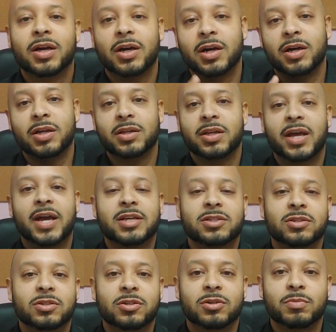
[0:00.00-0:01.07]
Uh,
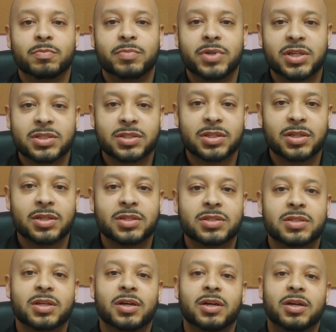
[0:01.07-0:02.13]
national
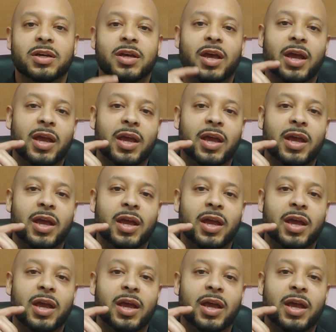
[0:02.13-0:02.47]
business uh,